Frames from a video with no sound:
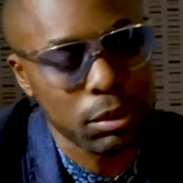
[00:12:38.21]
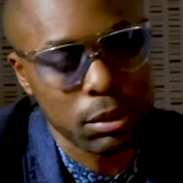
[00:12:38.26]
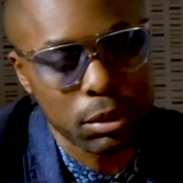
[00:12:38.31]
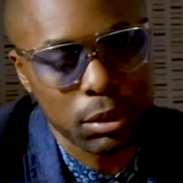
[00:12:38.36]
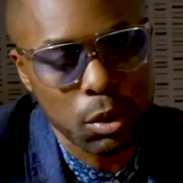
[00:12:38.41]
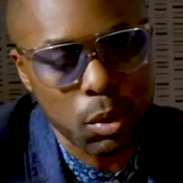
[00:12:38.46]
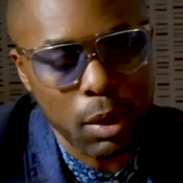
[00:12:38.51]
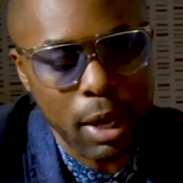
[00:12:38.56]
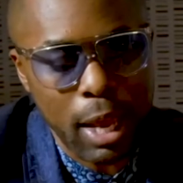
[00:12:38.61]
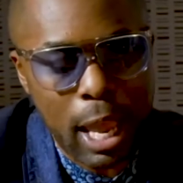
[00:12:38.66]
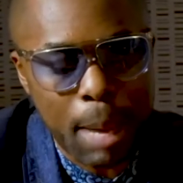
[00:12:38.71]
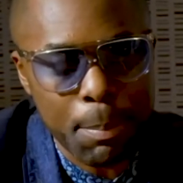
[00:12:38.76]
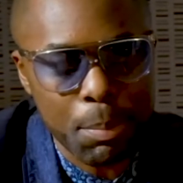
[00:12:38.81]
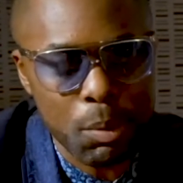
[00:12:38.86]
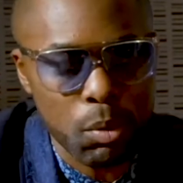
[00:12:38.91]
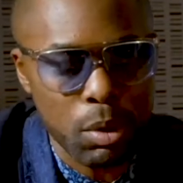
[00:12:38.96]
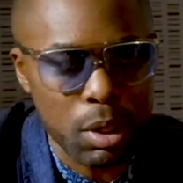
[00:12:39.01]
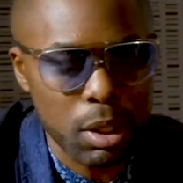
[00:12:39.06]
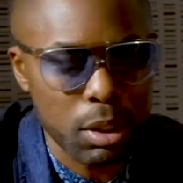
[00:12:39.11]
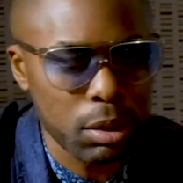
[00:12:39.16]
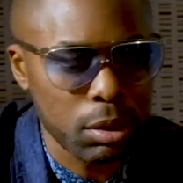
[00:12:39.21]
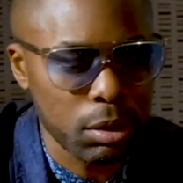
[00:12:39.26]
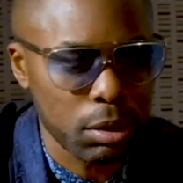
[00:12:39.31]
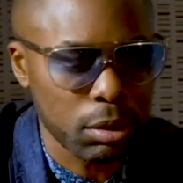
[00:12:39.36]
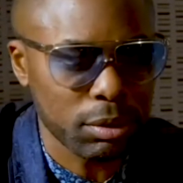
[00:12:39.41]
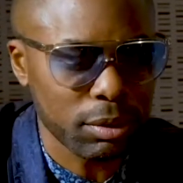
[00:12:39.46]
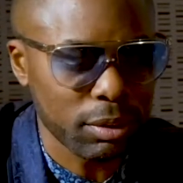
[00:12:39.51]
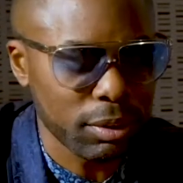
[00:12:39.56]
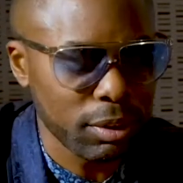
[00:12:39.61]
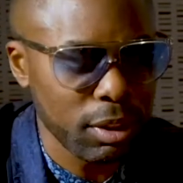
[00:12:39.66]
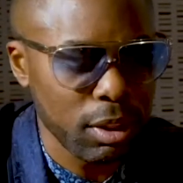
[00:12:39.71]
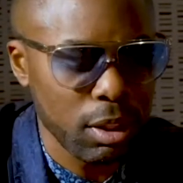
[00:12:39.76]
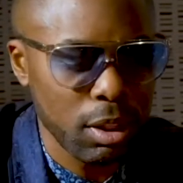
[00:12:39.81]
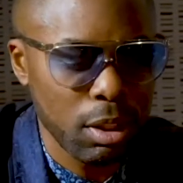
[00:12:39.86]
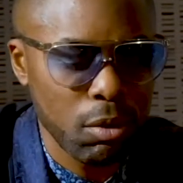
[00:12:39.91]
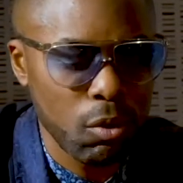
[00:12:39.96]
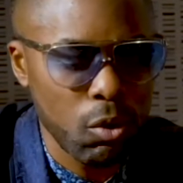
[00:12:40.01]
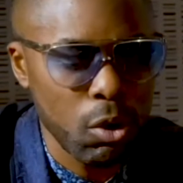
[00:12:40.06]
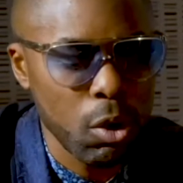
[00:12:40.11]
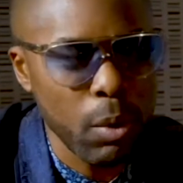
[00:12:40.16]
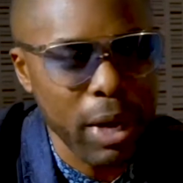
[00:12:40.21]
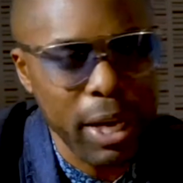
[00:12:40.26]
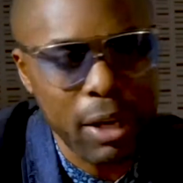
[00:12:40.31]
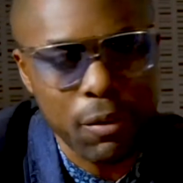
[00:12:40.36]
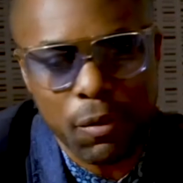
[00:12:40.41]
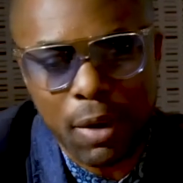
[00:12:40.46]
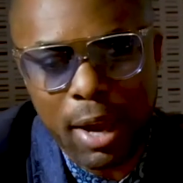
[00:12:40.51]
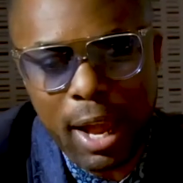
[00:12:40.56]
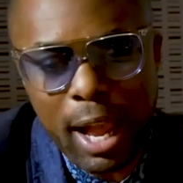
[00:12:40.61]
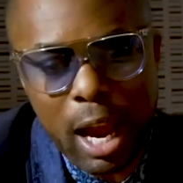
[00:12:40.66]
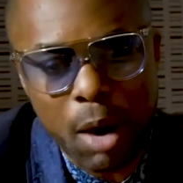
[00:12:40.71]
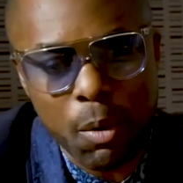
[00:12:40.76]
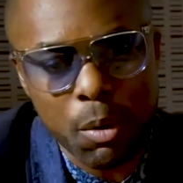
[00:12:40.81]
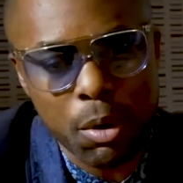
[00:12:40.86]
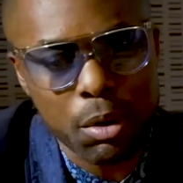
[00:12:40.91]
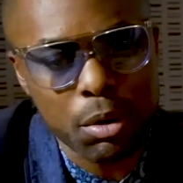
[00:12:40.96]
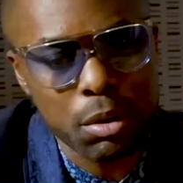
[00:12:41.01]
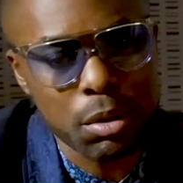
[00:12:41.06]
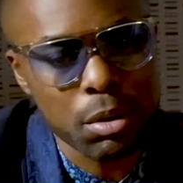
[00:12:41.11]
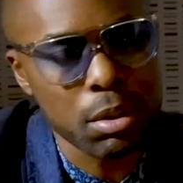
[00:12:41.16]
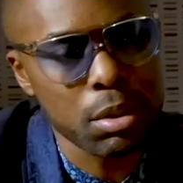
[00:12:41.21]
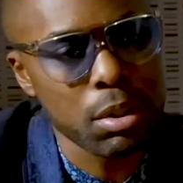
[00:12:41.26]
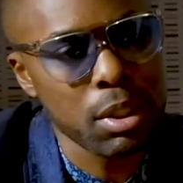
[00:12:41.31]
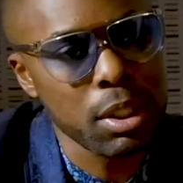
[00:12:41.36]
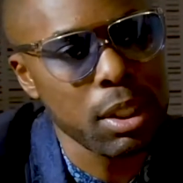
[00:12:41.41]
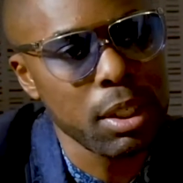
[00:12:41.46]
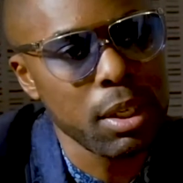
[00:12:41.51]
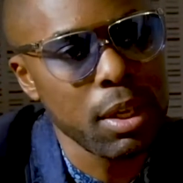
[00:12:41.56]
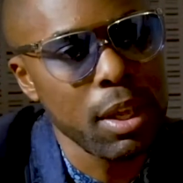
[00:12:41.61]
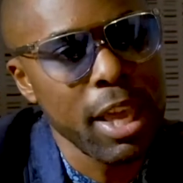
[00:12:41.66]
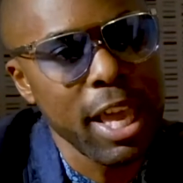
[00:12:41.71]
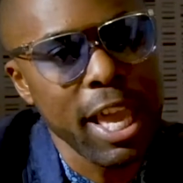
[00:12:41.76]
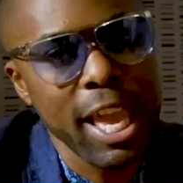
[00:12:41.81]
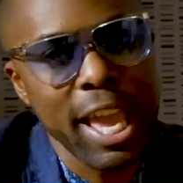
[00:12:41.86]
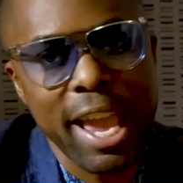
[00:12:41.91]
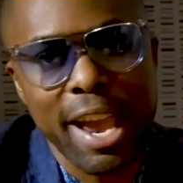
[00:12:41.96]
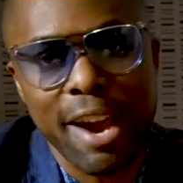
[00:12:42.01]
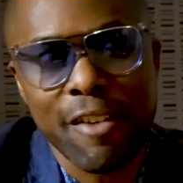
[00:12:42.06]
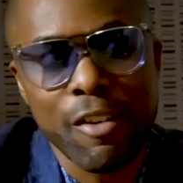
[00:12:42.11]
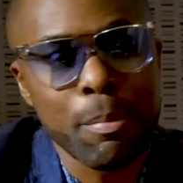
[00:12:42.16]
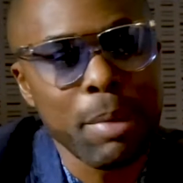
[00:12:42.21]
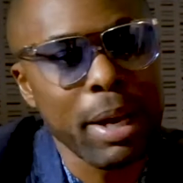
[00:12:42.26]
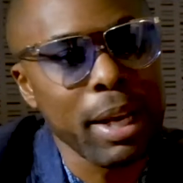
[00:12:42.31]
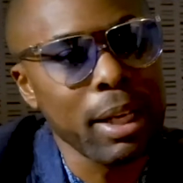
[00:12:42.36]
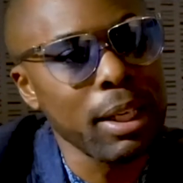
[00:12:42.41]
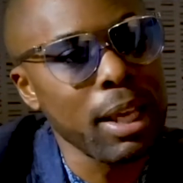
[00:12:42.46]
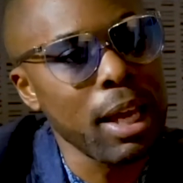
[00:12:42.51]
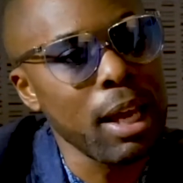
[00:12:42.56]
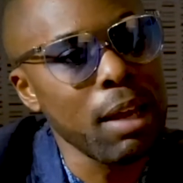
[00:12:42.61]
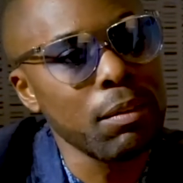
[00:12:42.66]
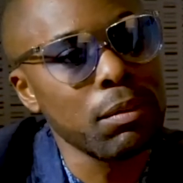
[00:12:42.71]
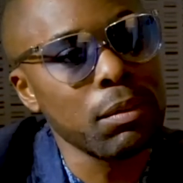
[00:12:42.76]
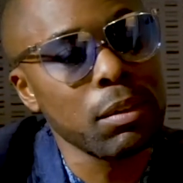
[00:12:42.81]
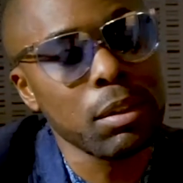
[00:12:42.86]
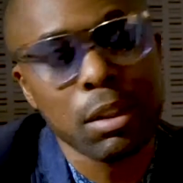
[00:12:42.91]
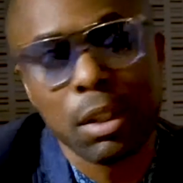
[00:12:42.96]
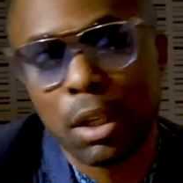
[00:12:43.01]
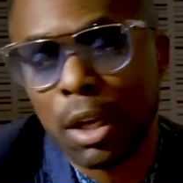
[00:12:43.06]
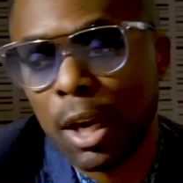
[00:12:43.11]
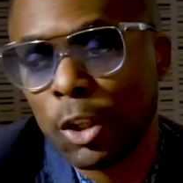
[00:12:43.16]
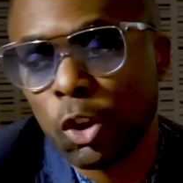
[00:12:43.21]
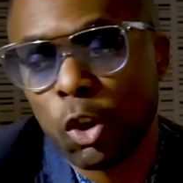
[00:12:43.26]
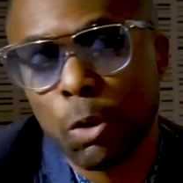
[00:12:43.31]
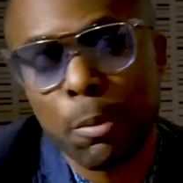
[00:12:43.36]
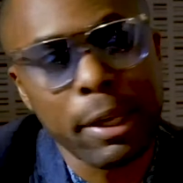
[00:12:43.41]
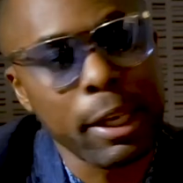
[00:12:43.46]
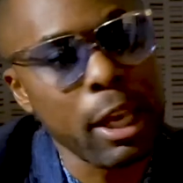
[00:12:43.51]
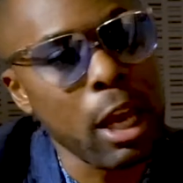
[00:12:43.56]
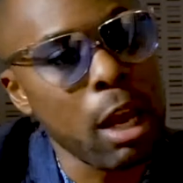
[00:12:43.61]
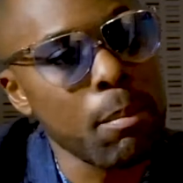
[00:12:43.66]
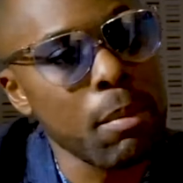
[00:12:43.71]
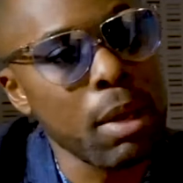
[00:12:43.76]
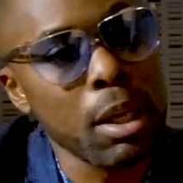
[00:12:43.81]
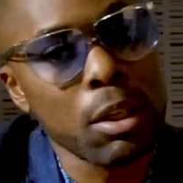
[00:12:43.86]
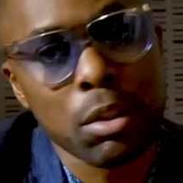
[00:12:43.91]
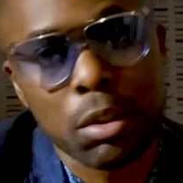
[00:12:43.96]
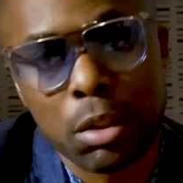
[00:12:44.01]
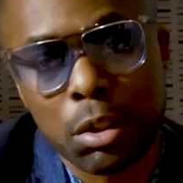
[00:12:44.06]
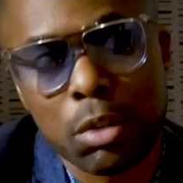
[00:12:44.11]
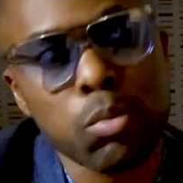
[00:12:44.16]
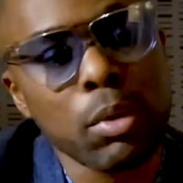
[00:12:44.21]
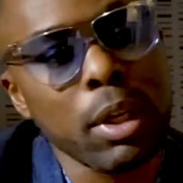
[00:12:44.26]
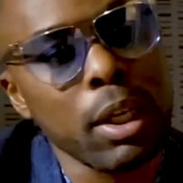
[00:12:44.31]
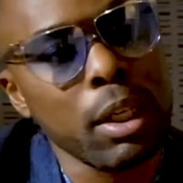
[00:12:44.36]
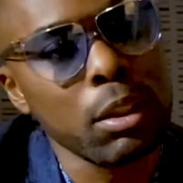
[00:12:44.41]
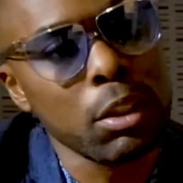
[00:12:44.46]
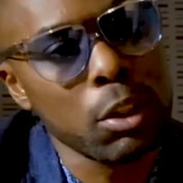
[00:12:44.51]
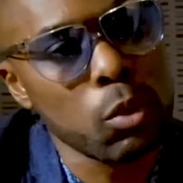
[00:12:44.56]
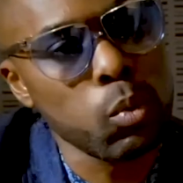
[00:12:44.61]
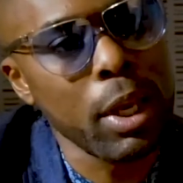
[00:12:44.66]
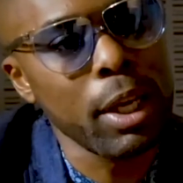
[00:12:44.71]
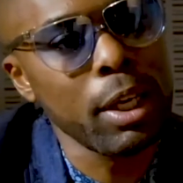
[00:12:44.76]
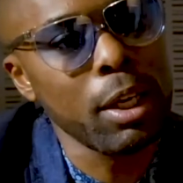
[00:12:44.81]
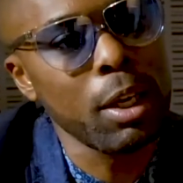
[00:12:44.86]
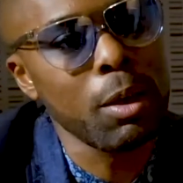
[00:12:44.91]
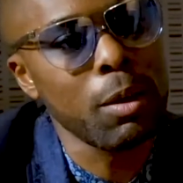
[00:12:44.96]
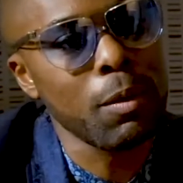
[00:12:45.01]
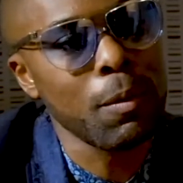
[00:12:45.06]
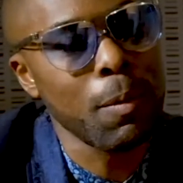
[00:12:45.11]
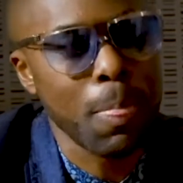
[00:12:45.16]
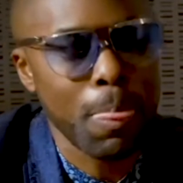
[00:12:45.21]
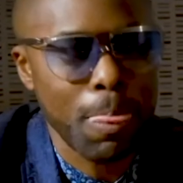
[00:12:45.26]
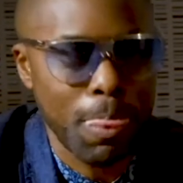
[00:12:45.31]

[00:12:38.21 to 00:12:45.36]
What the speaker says: So what happened was, we were waiting for hours. Everybody left. I told my cameraman, just wait it out.